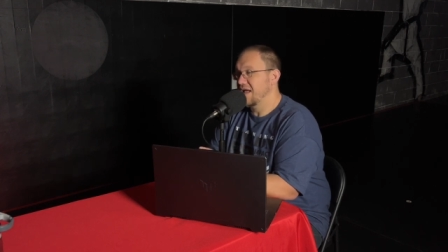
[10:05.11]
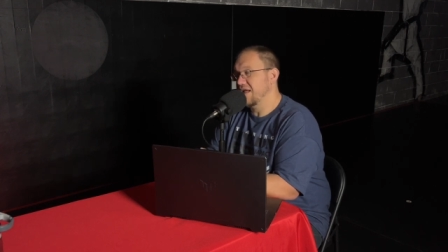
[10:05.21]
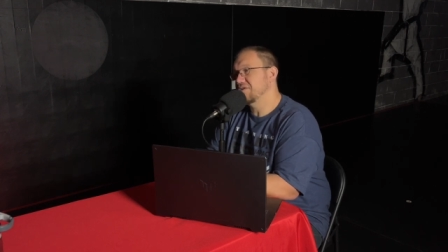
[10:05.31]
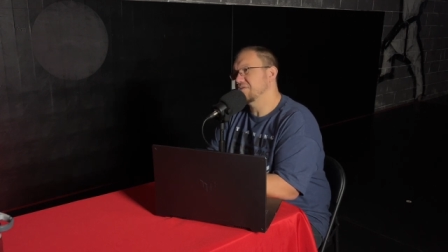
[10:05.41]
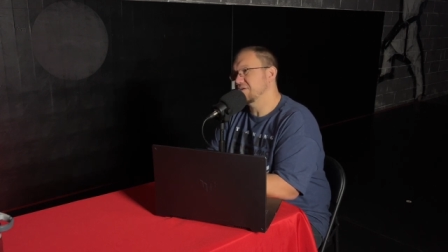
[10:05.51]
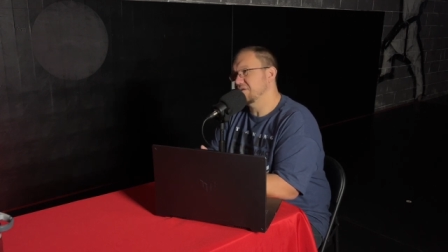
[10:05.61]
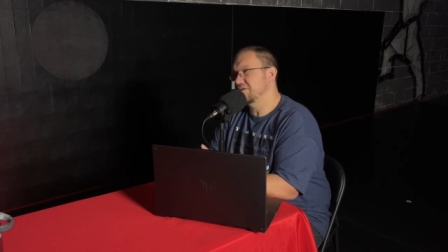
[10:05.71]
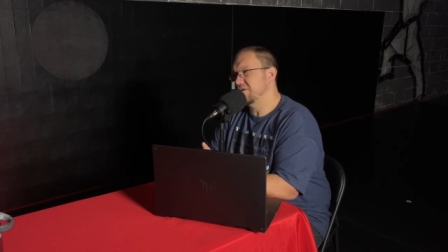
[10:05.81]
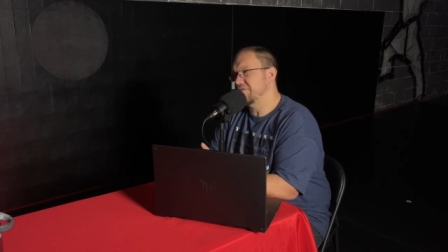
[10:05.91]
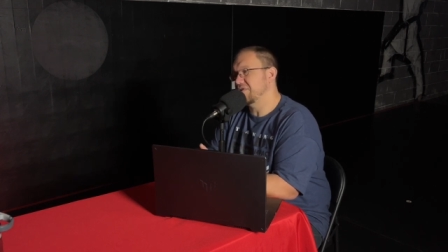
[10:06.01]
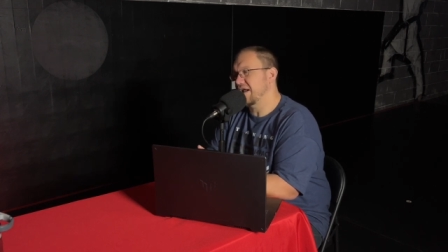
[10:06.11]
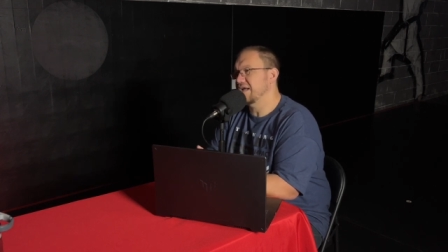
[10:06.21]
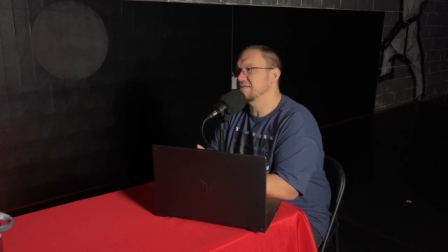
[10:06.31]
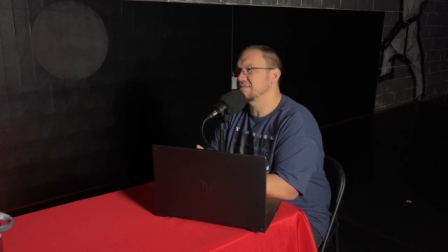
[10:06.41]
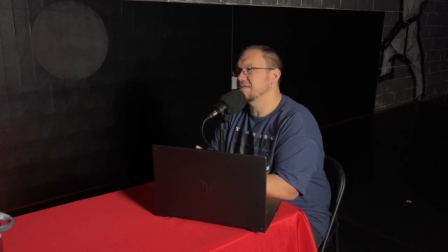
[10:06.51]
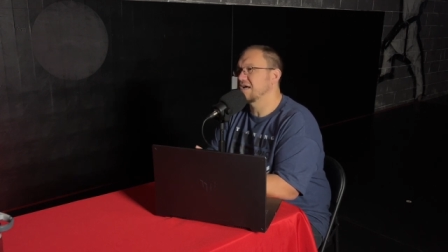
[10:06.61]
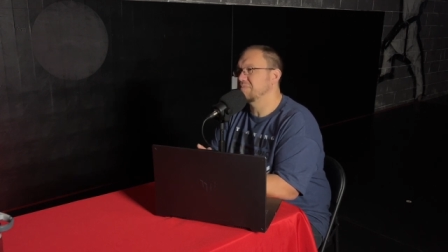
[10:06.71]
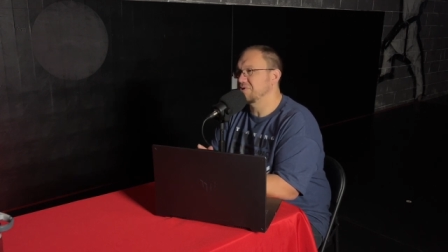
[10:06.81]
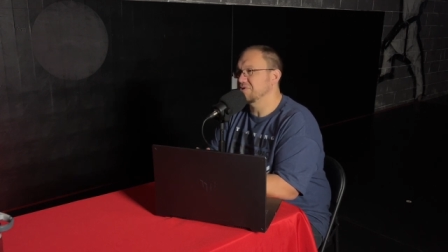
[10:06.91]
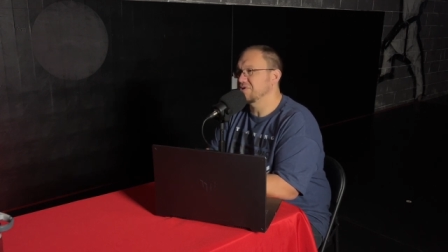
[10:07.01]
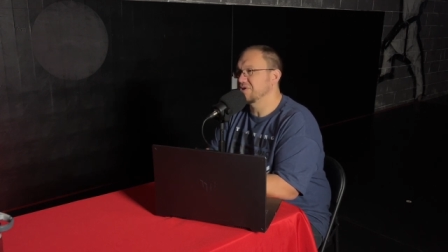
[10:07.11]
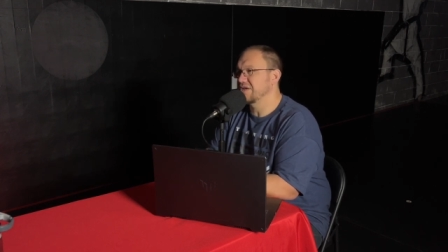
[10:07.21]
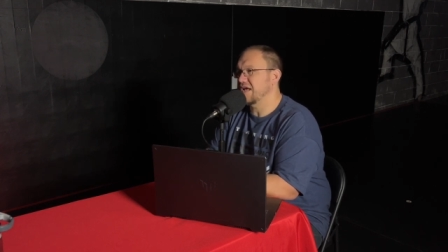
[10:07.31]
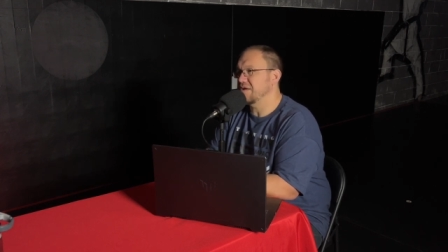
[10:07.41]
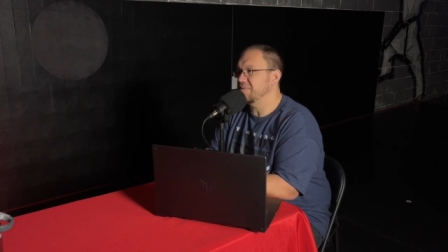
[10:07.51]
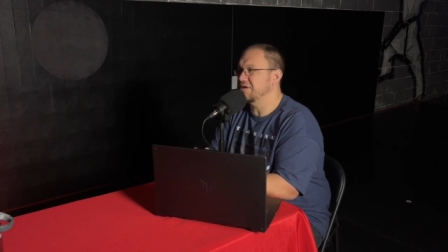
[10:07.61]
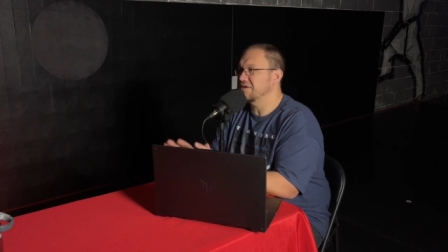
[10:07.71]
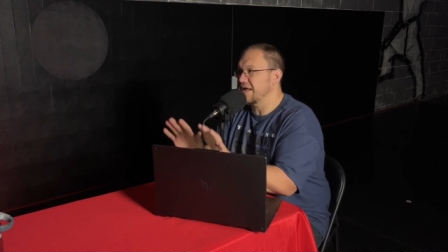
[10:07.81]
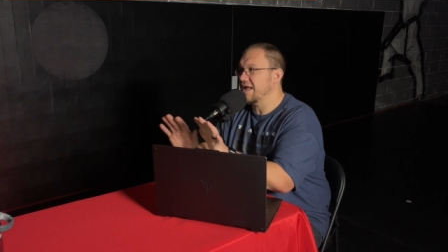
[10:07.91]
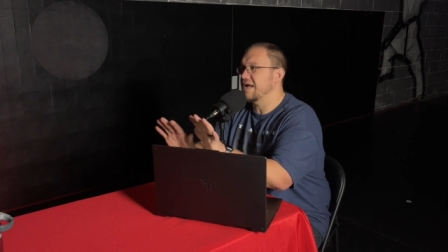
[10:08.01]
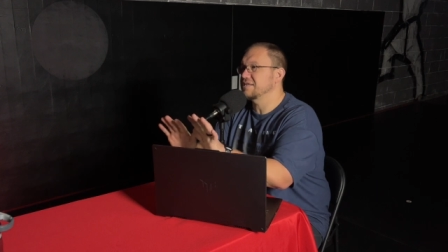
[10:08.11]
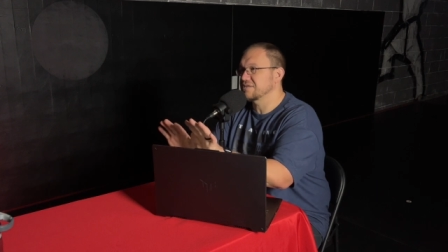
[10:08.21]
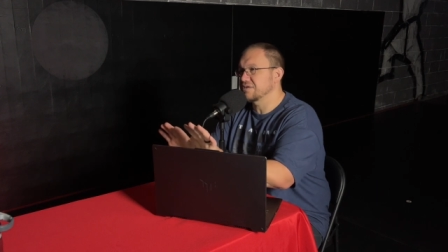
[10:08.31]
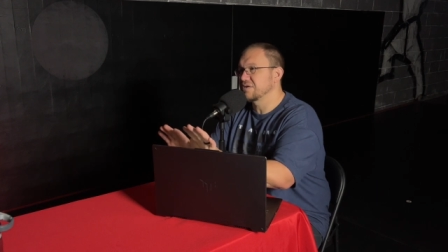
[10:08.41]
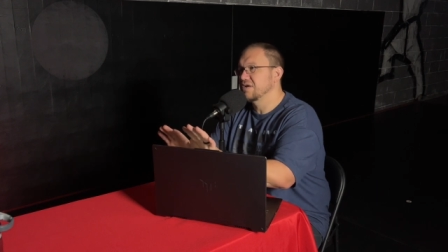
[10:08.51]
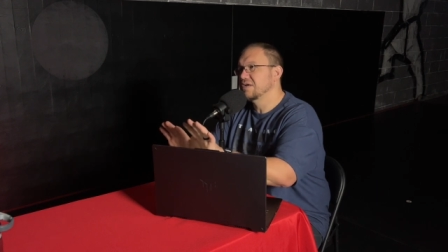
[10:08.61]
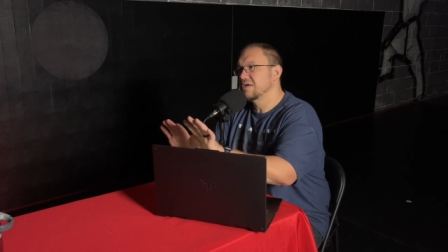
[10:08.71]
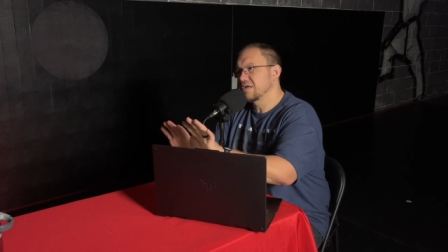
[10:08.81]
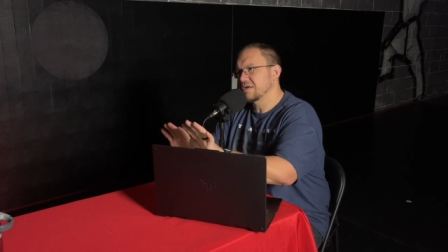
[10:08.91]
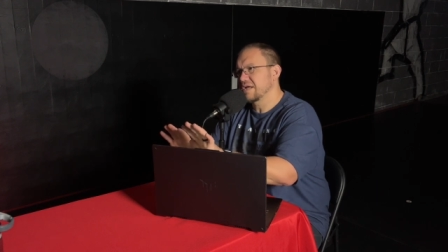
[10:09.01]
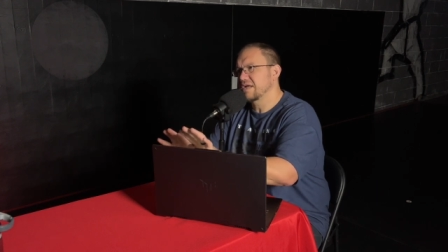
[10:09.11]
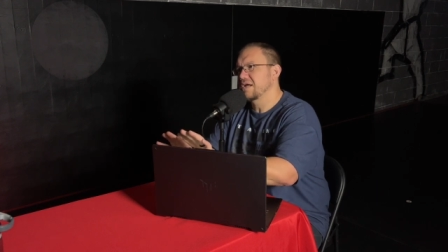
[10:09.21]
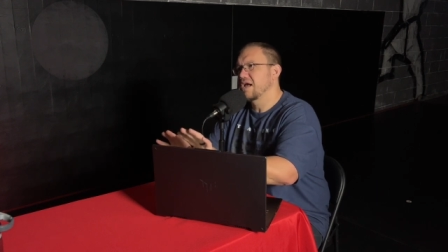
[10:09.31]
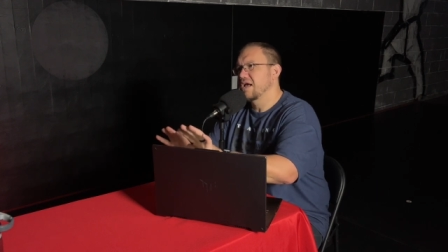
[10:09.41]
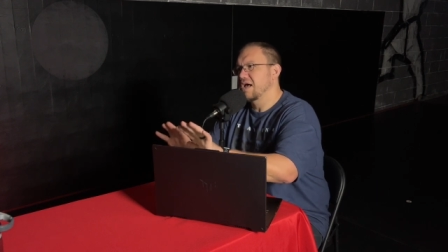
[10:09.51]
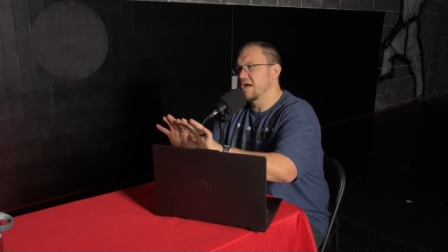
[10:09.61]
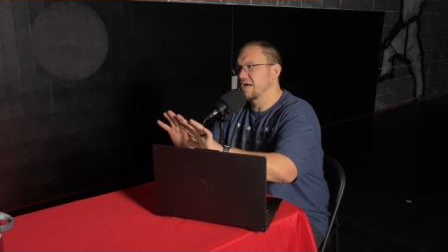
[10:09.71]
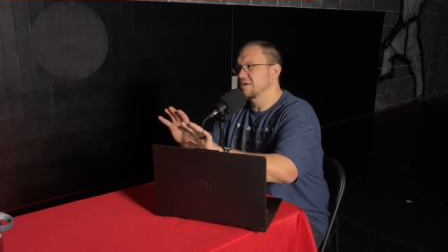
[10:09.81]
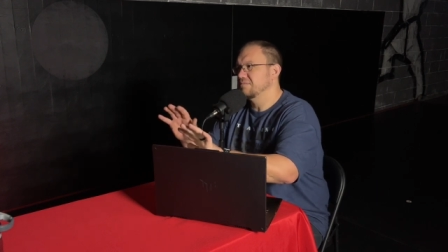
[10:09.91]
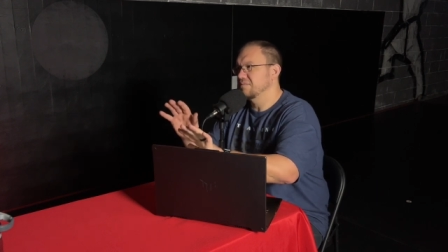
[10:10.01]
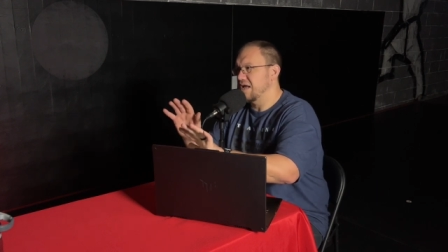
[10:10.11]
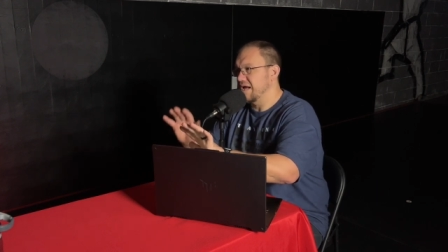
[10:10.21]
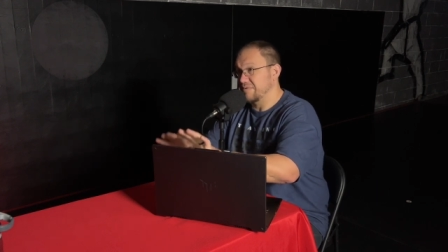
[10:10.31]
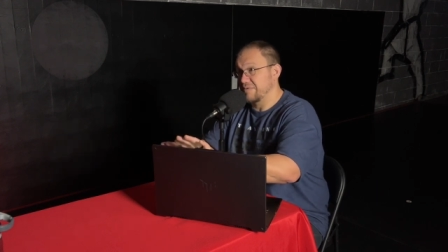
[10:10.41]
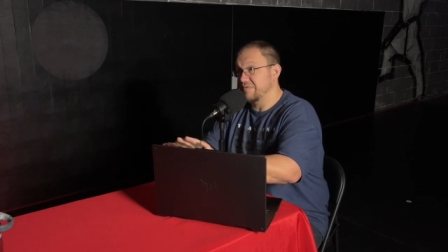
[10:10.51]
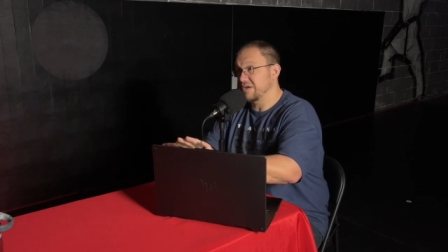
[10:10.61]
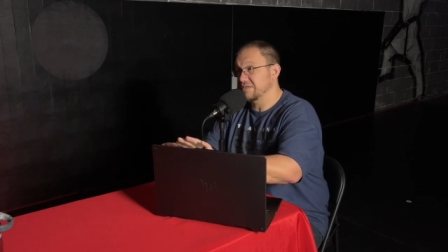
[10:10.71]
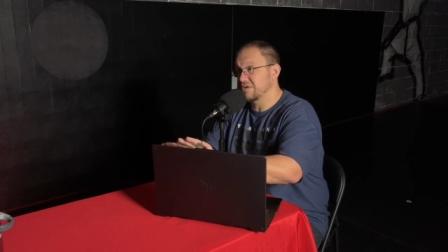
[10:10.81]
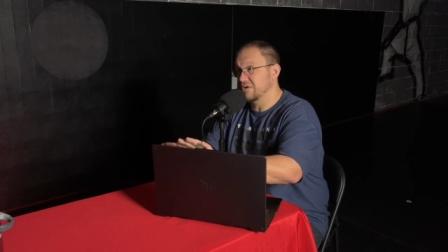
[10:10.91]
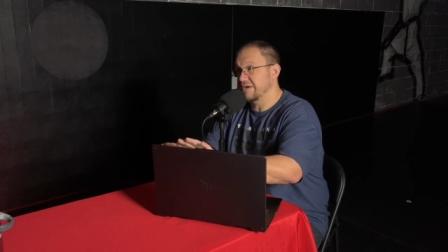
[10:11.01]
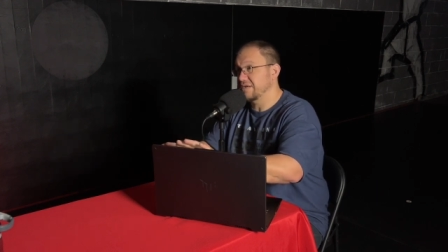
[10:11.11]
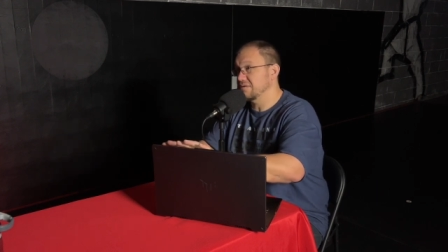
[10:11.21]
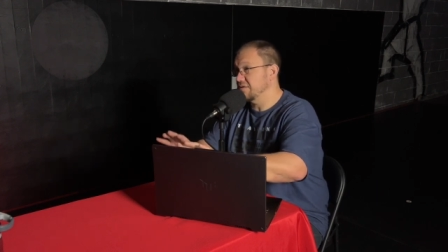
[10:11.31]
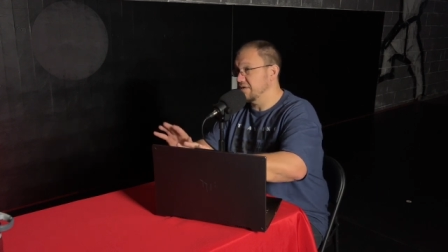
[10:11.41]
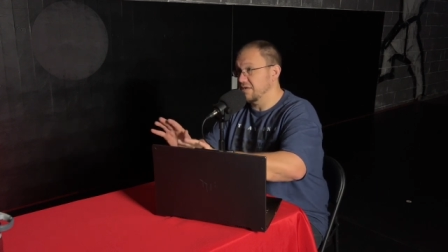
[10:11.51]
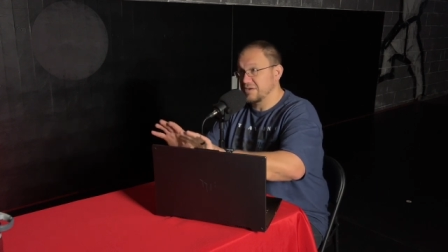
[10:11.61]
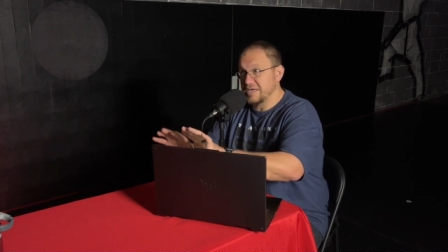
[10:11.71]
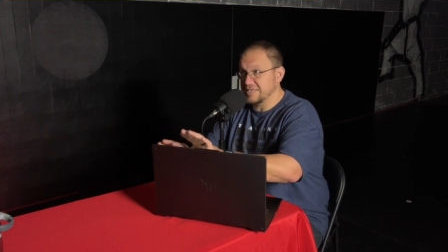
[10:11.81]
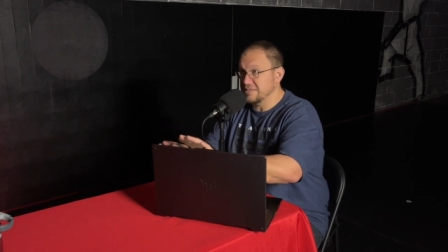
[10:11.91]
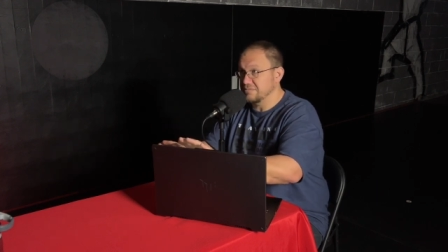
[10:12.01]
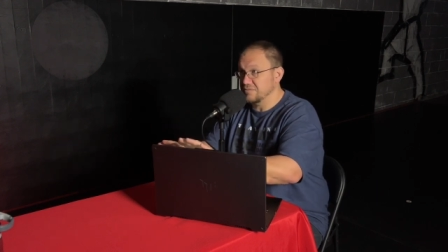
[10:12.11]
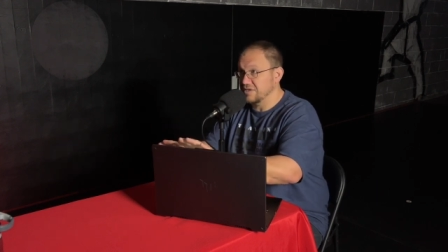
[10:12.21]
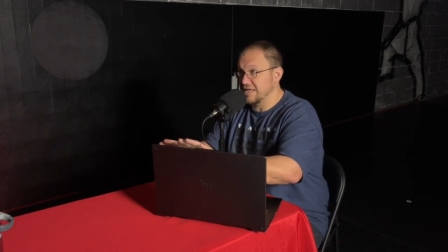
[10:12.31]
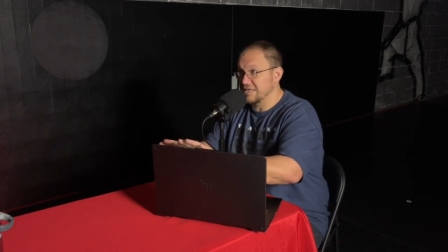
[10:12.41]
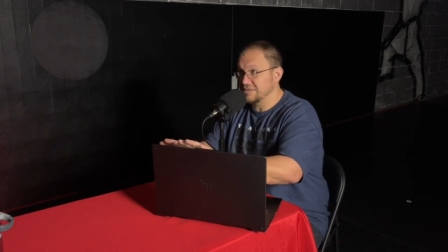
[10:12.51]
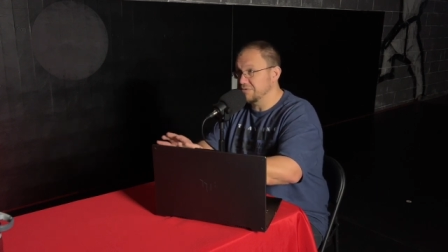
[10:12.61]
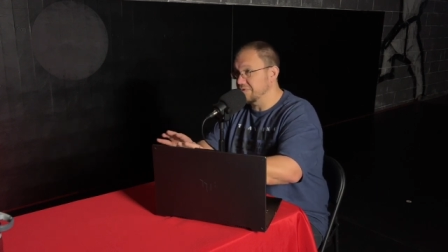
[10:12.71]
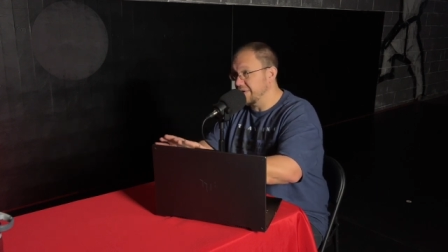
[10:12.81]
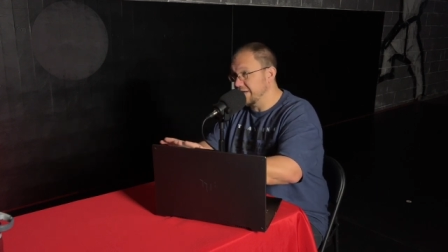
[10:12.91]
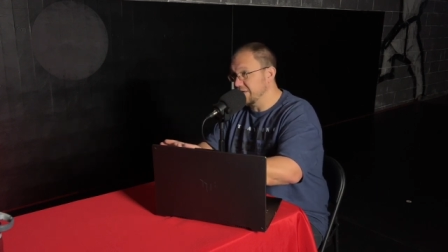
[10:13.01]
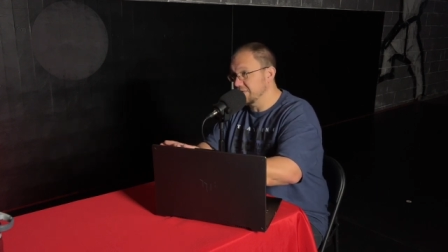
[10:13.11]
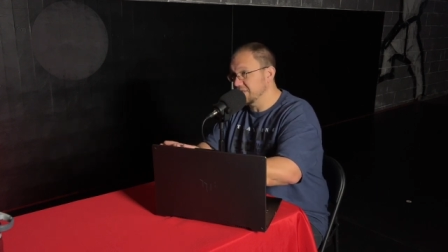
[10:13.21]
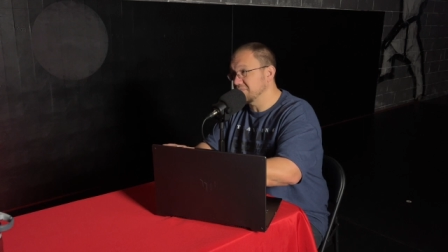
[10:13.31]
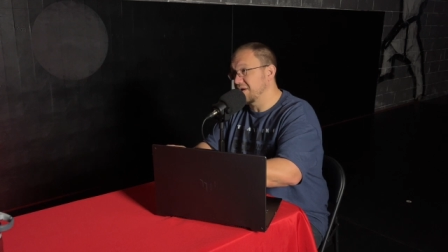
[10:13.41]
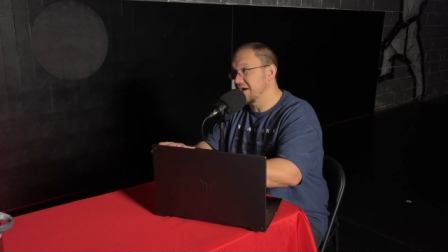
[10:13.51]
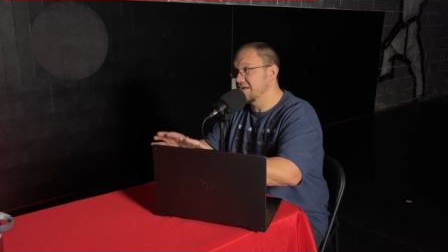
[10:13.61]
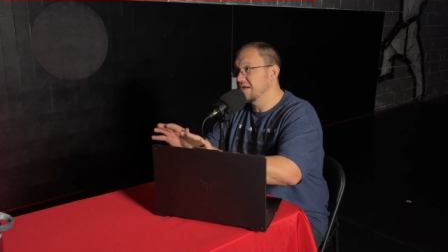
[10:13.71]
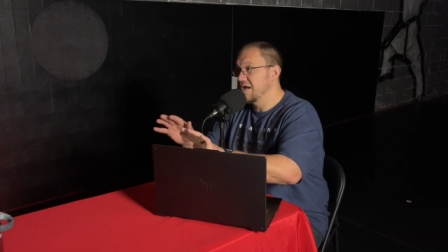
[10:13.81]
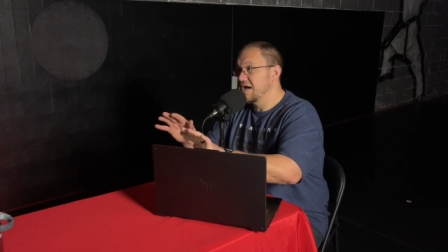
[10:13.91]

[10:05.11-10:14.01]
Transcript: and you're, you have your hands up and you're looking at me and you're like, Hey sir. Okay um, I'm, I'm, very sorry. You know, I didn't realize that you were waiting on this spot.